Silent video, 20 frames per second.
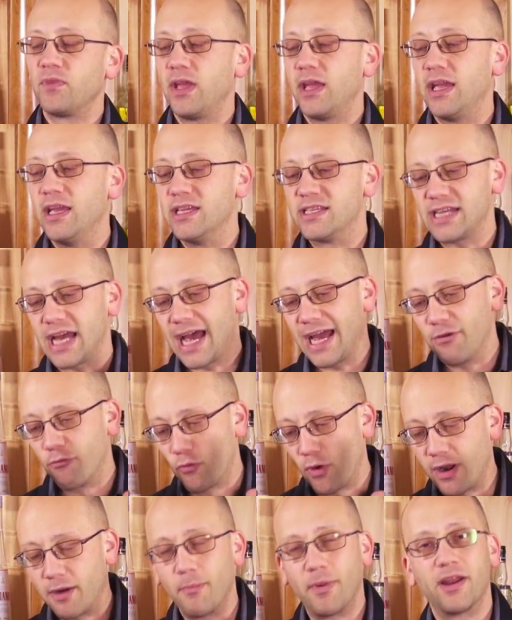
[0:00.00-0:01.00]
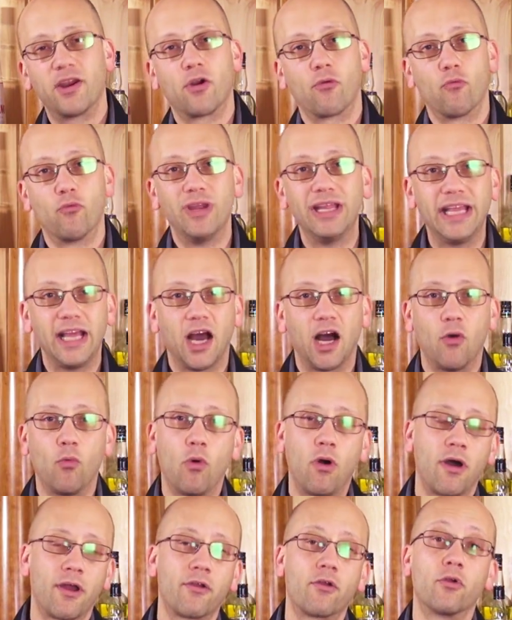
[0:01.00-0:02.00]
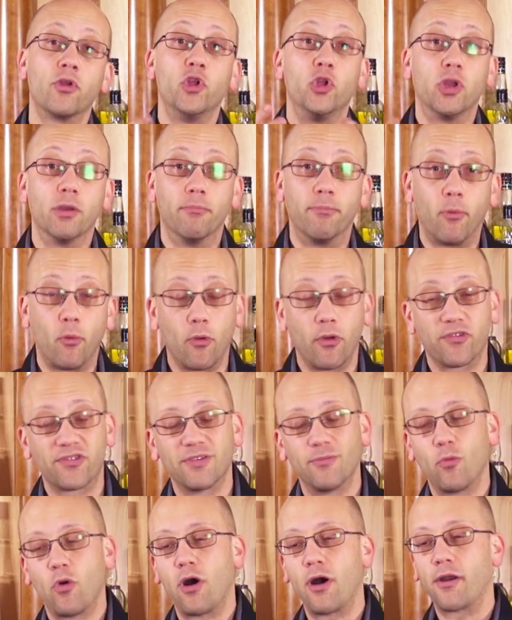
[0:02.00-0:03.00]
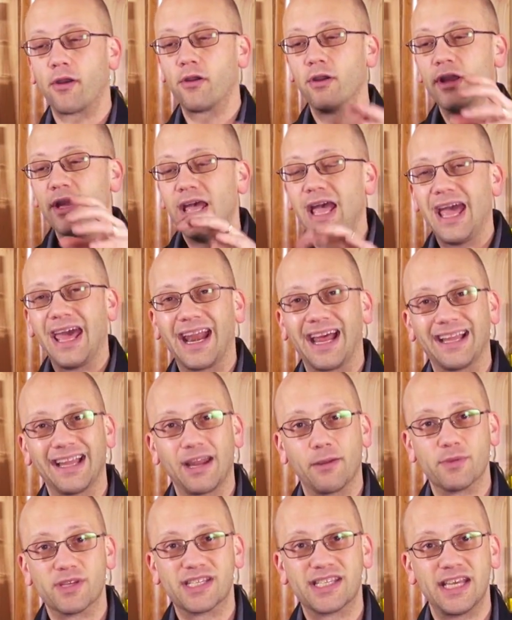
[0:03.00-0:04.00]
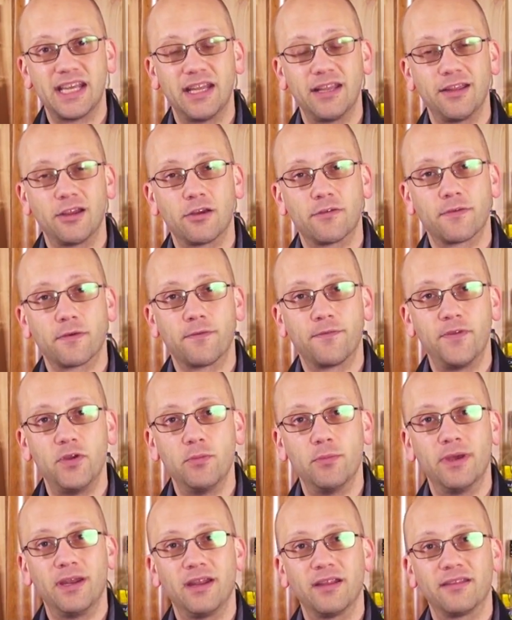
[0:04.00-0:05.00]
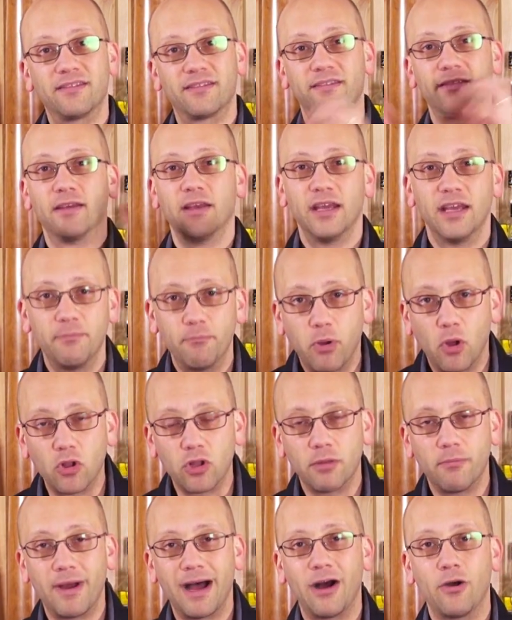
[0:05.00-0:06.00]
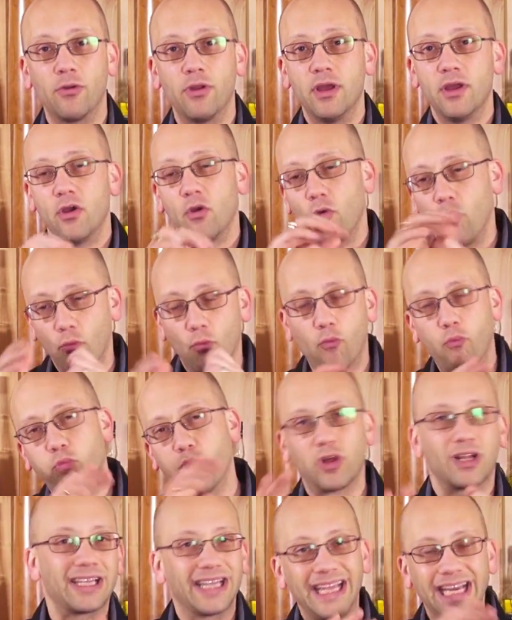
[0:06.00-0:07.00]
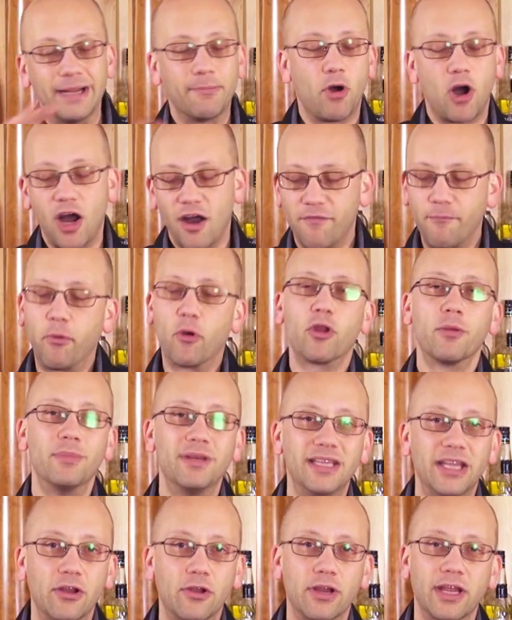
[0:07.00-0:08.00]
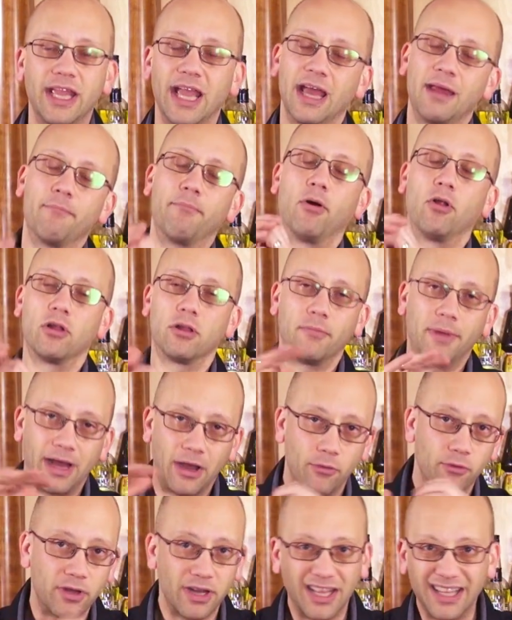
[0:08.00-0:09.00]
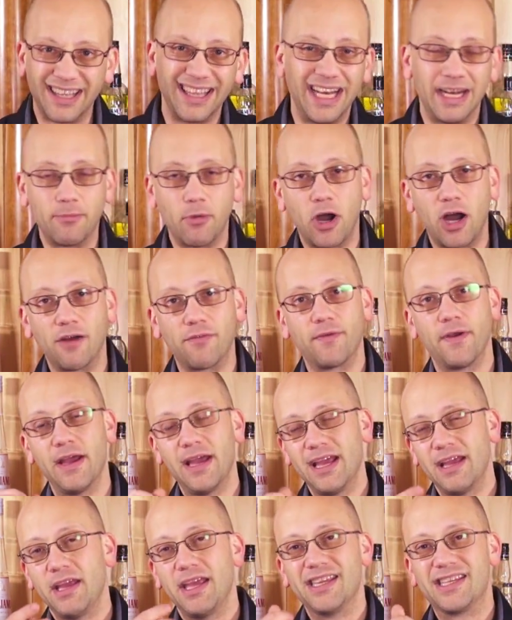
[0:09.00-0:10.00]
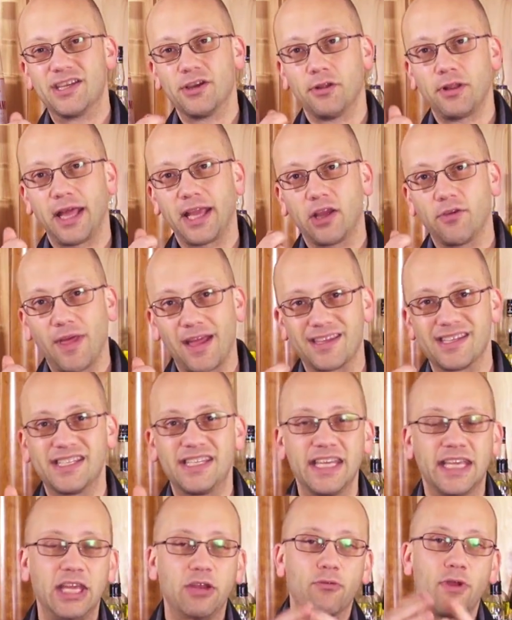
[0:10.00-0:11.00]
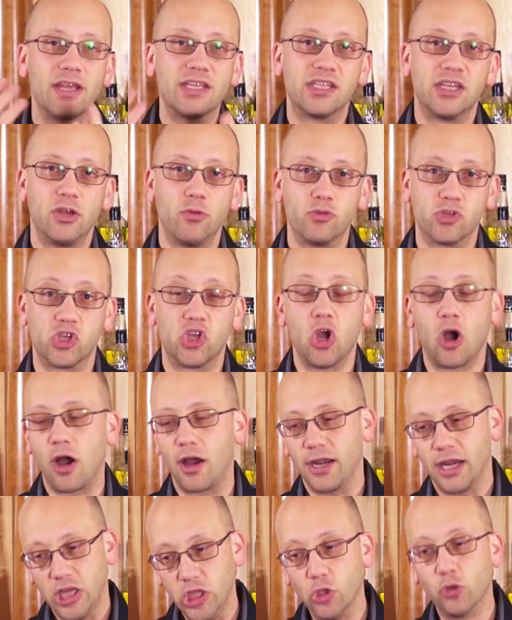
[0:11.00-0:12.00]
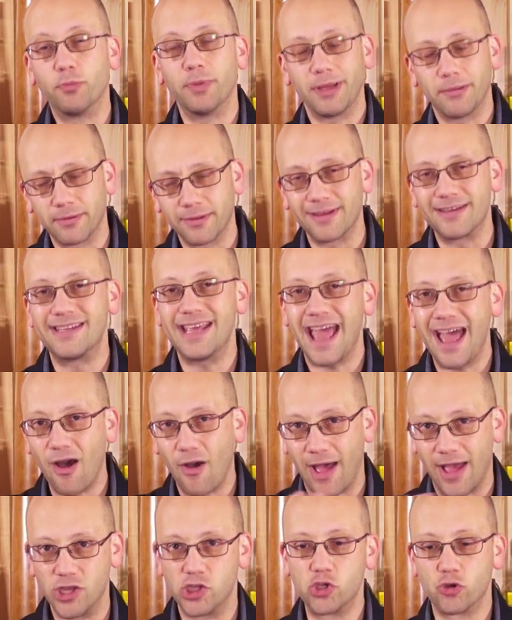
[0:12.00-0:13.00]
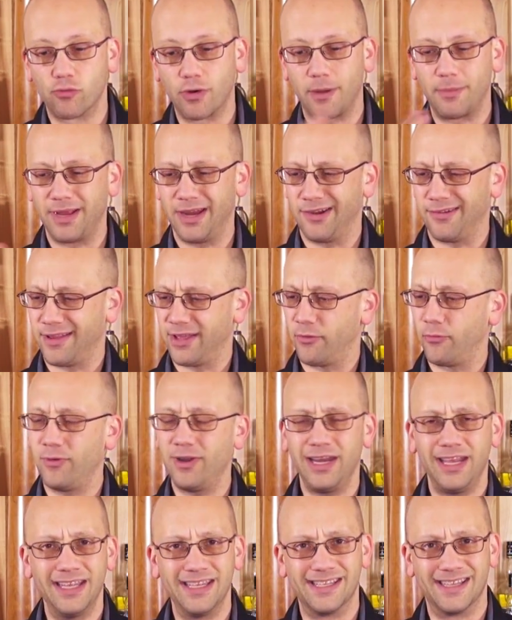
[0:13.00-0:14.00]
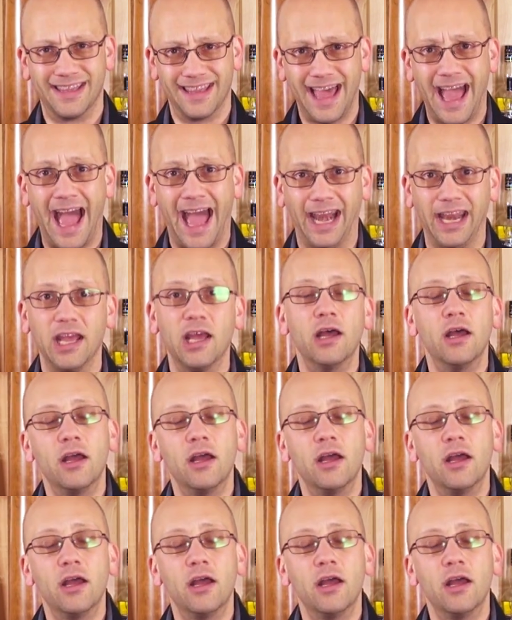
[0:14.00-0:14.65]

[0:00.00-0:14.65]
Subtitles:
is I run them under really hot water, or you can boil some water, and I let them sit in there for a few minutes, pull them out, clean them off, put them in there again, pull them out, clean them off until like that sticky residue is gone. And you'll be able to tell as you're rubbing it, you're like, what is that?